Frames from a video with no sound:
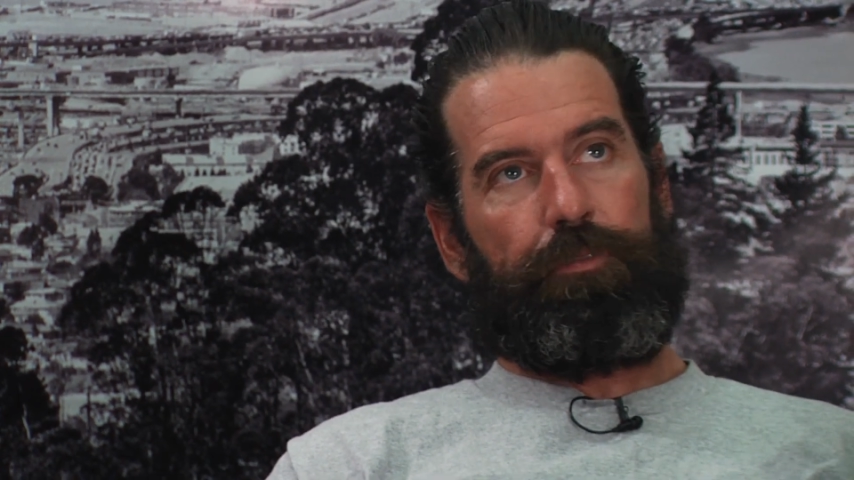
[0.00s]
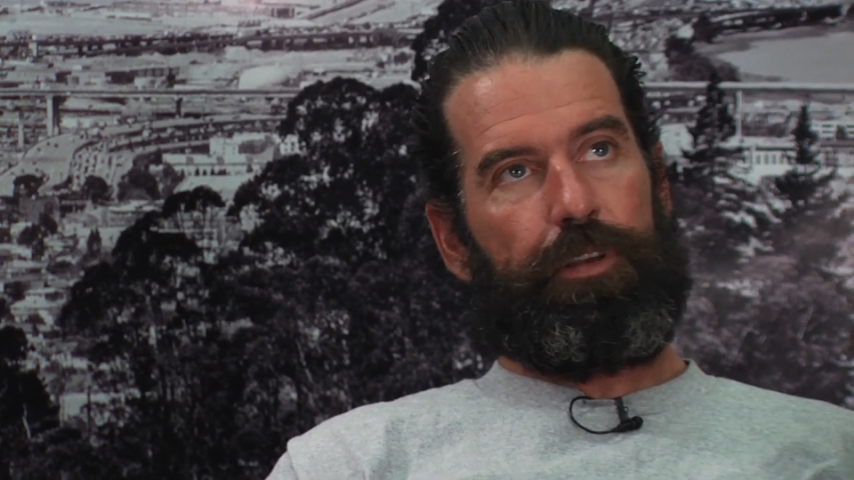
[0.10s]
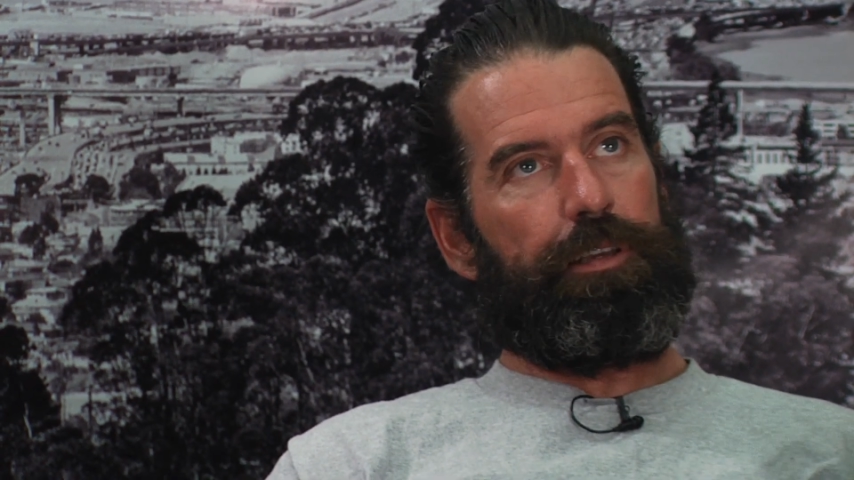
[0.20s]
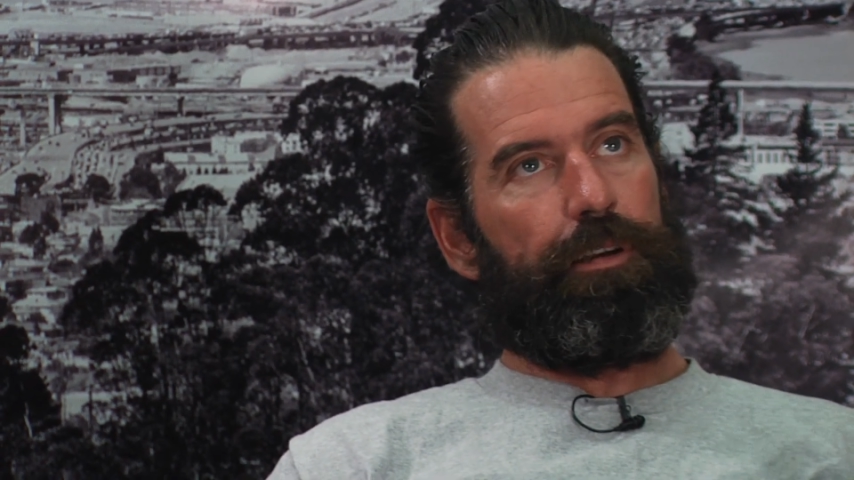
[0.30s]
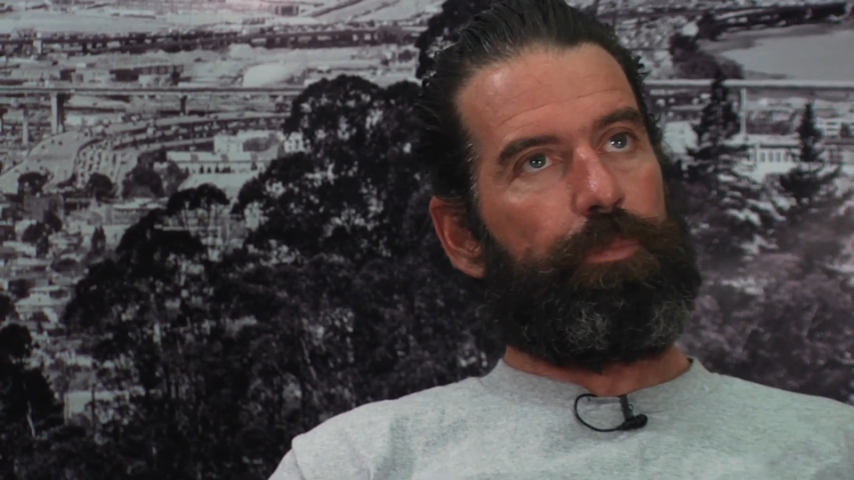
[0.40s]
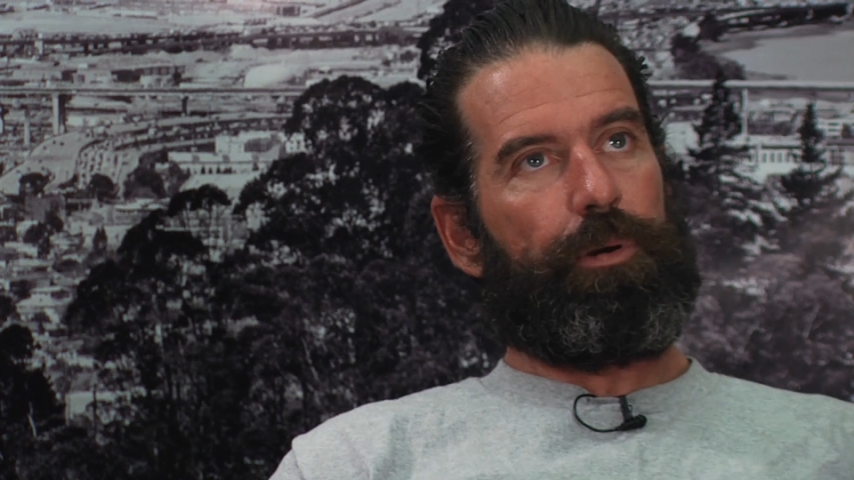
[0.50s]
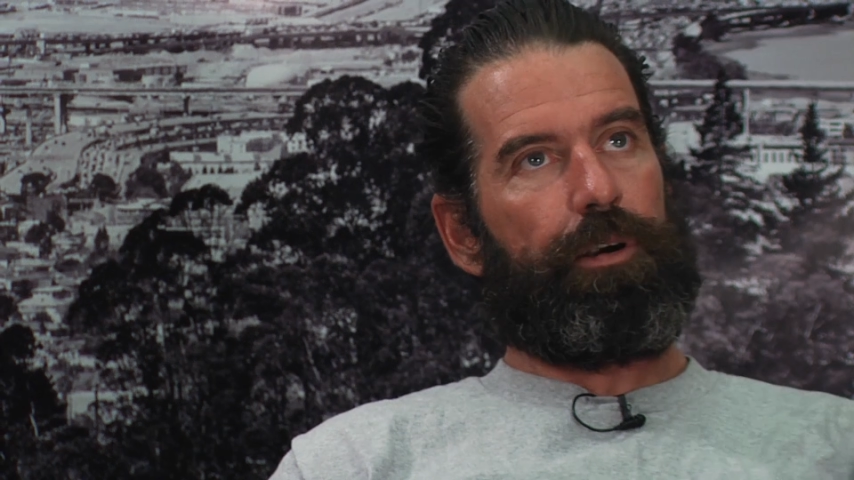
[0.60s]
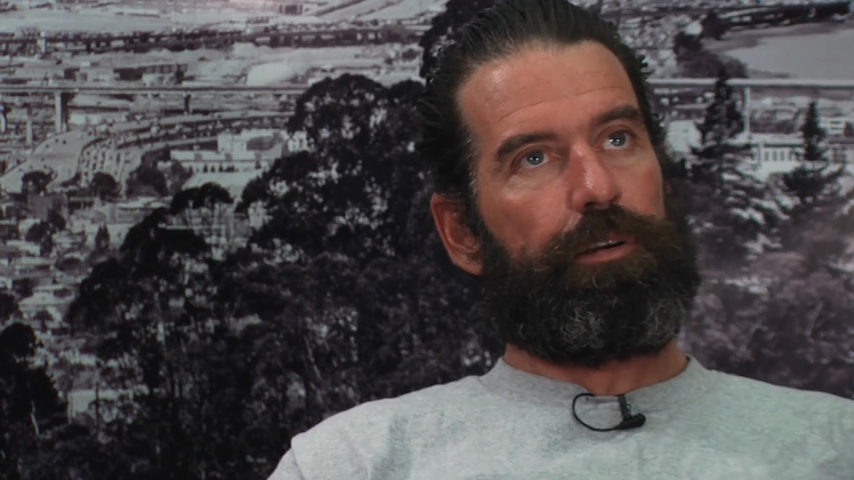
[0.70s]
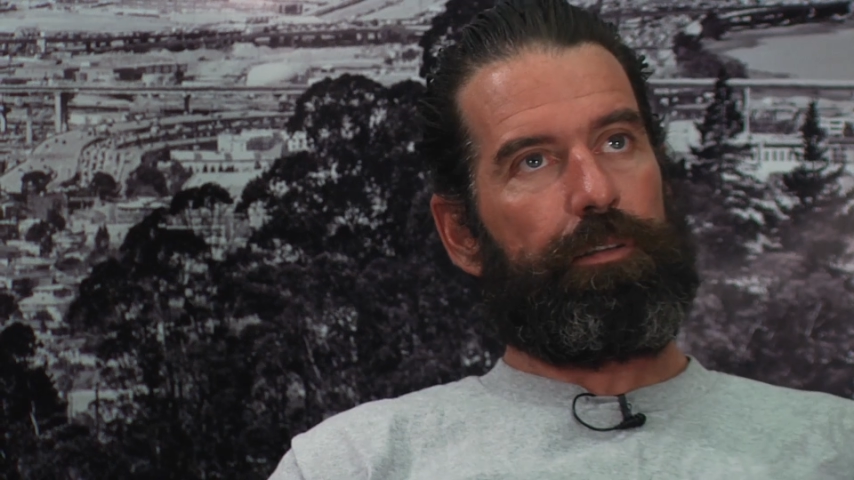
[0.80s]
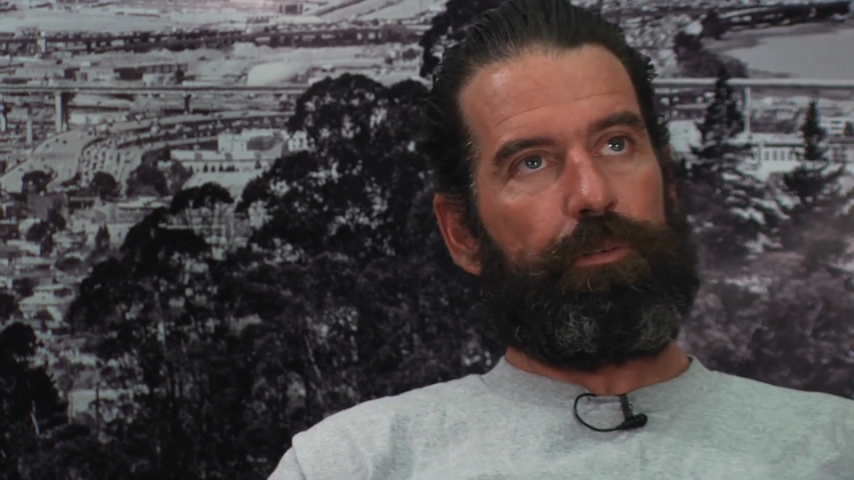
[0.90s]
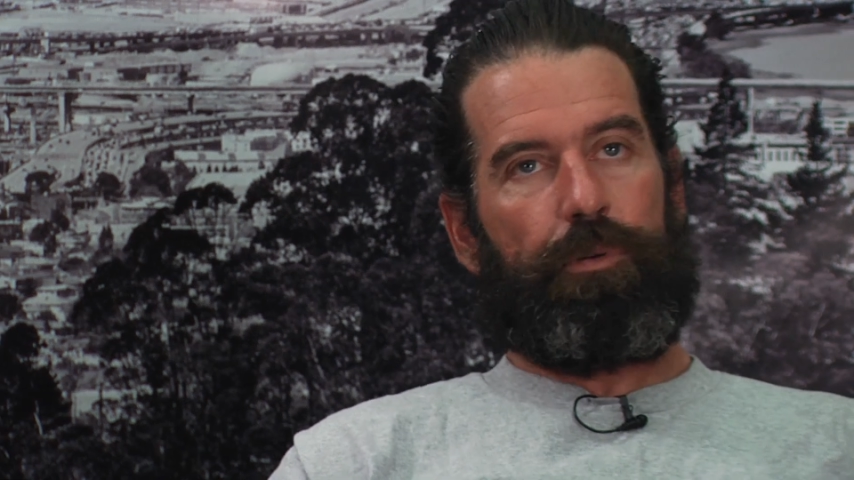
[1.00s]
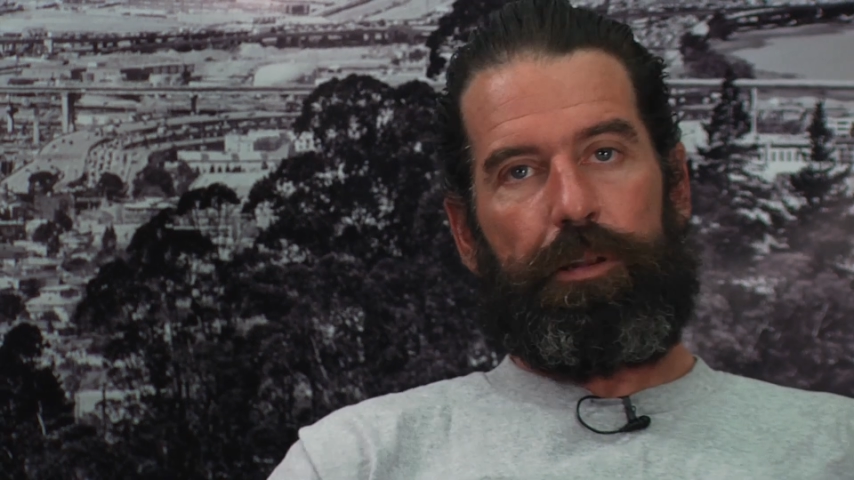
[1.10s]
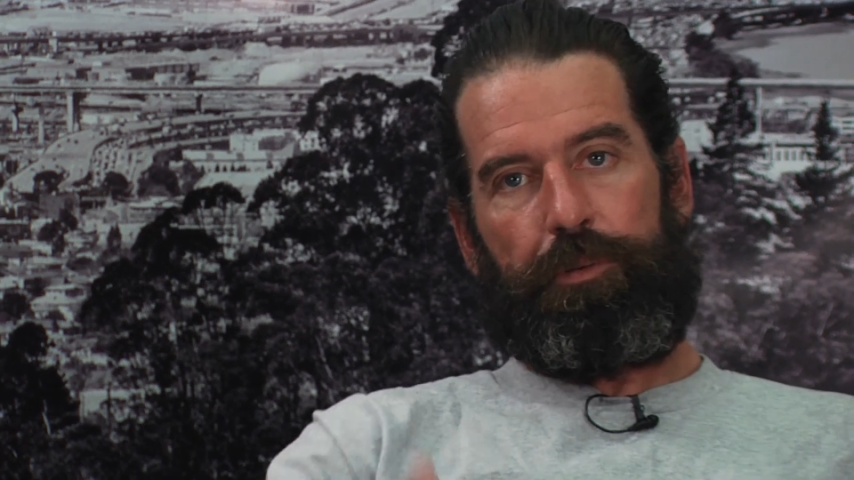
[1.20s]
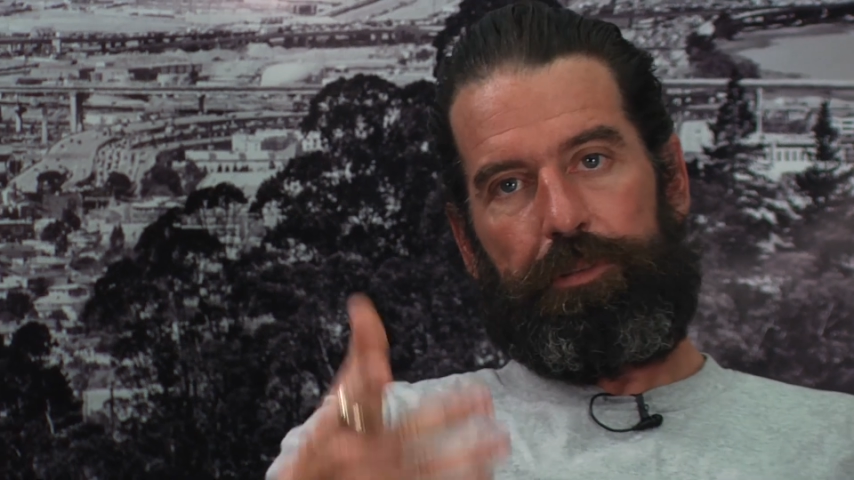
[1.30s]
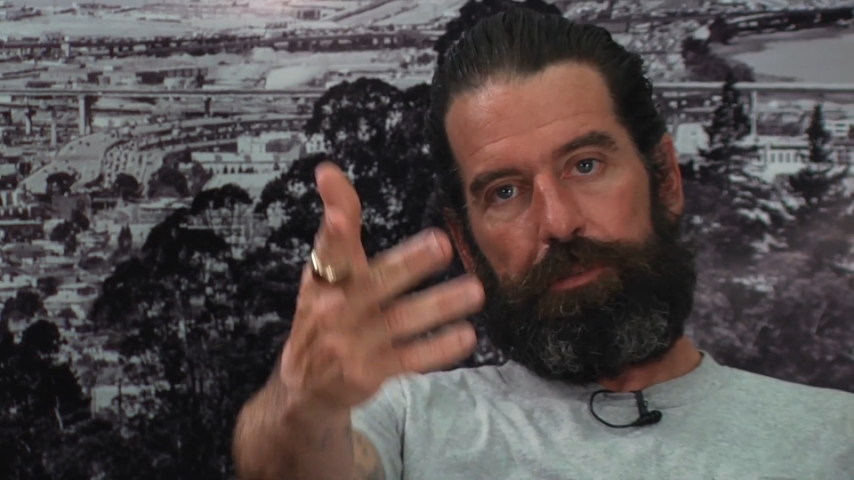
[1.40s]
video part, the
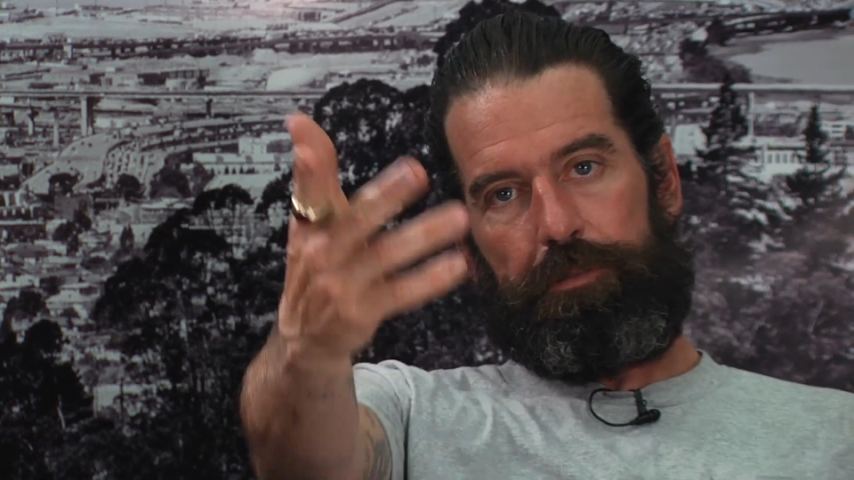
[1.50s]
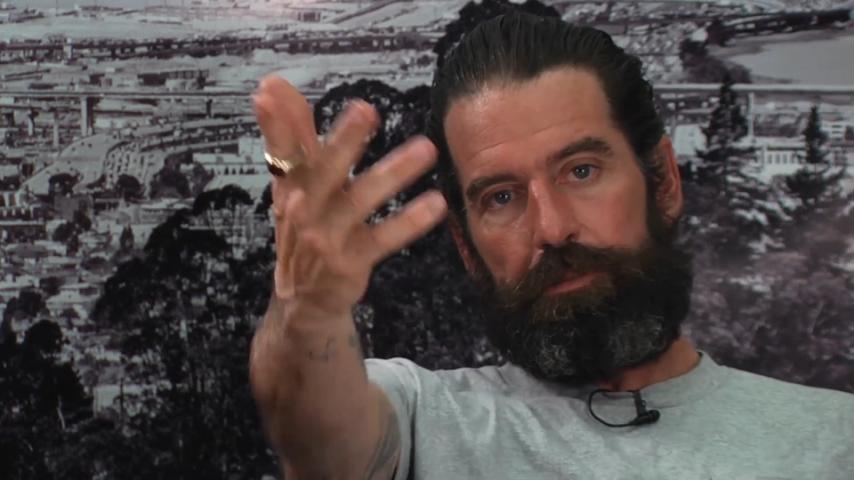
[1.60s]
one with